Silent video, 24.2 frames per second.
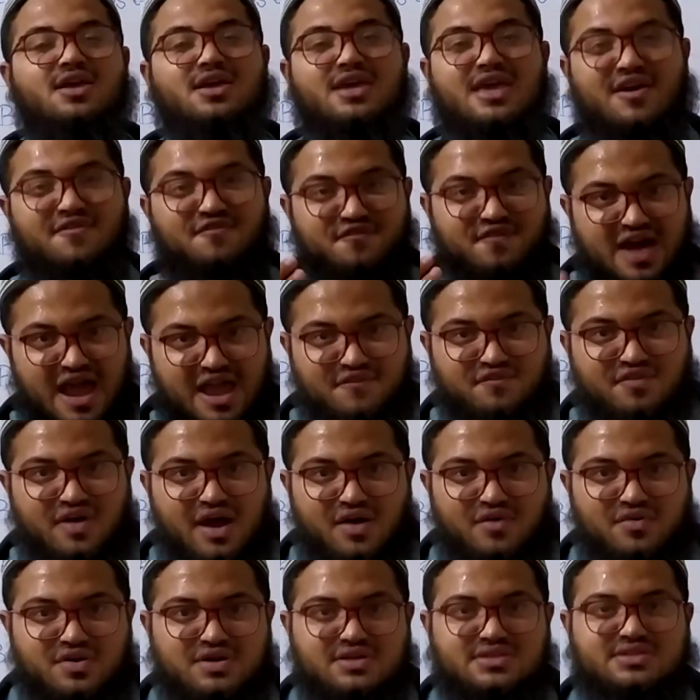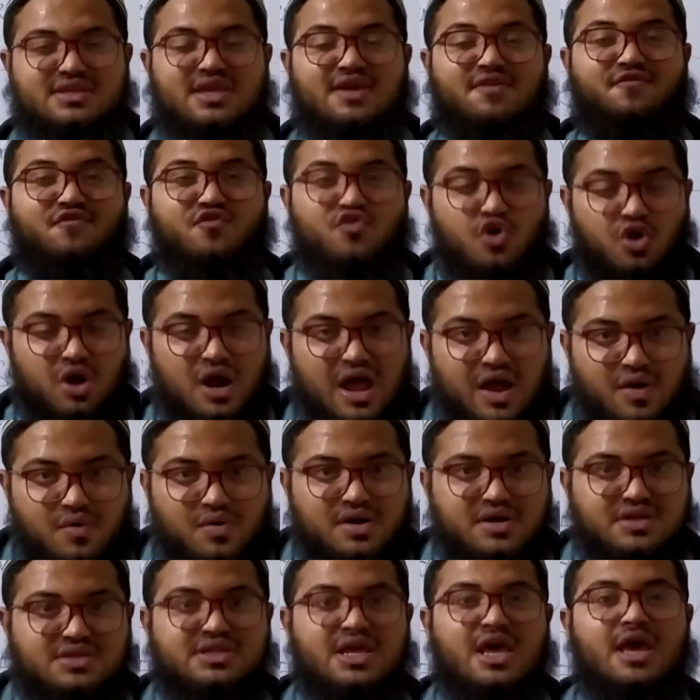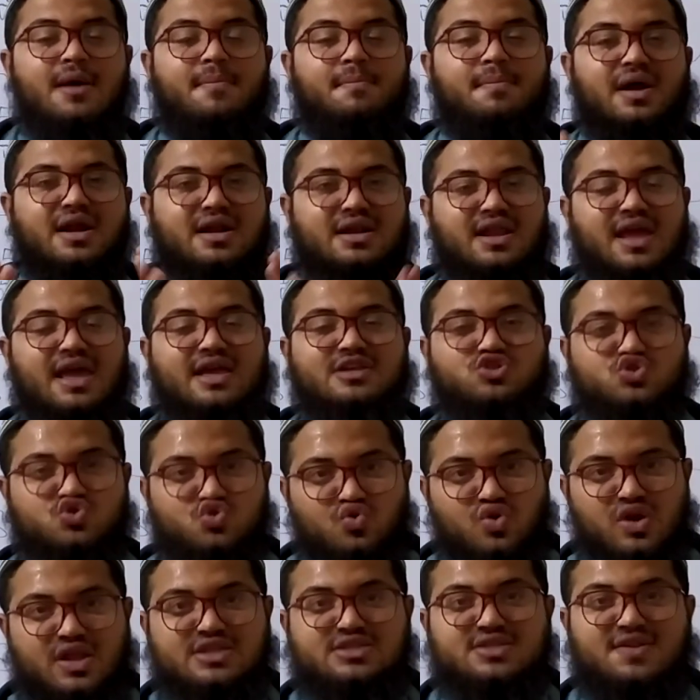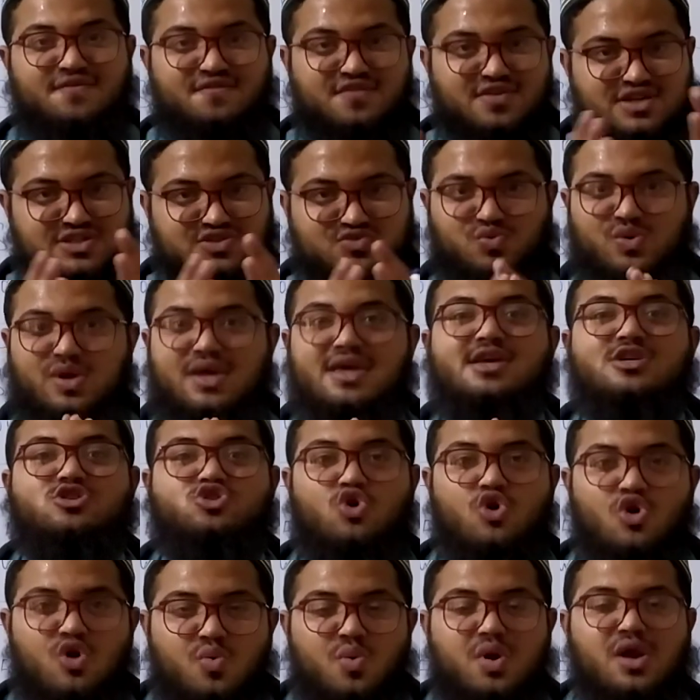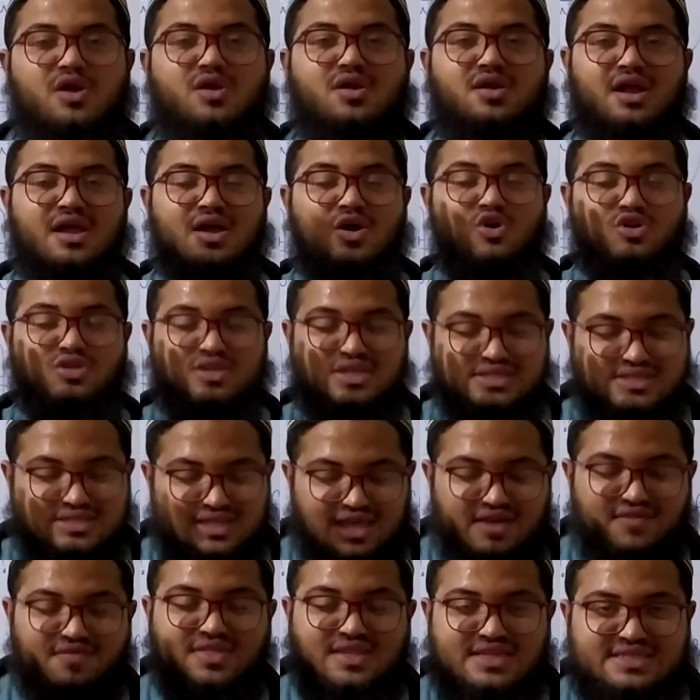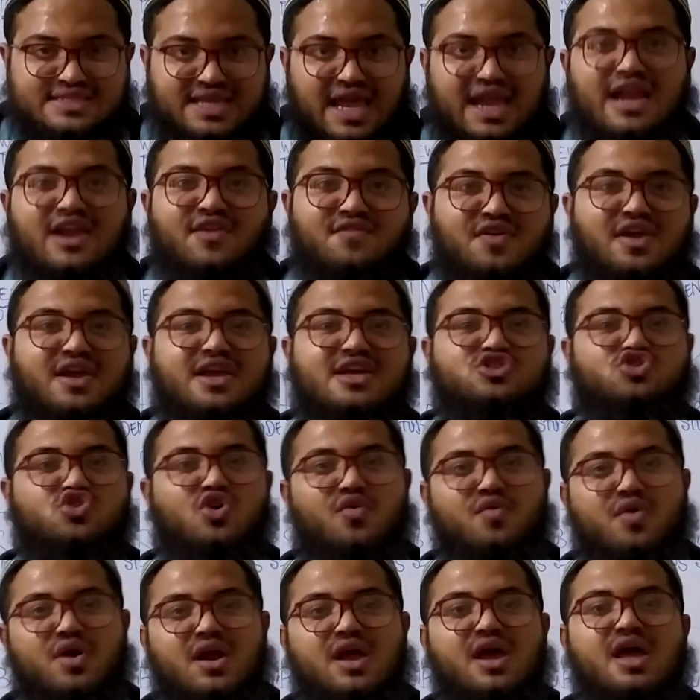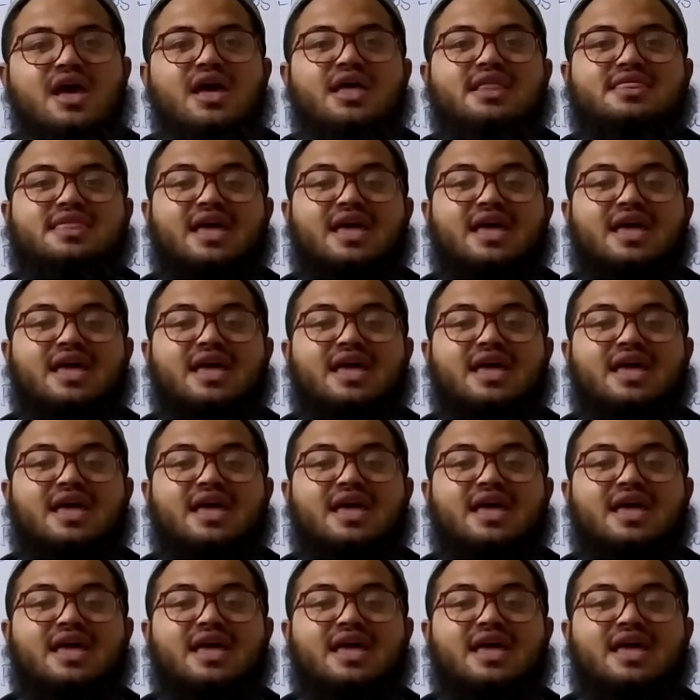Give 5 hours, give 4 hours, but as soon as the first week is over, or even the second week is over,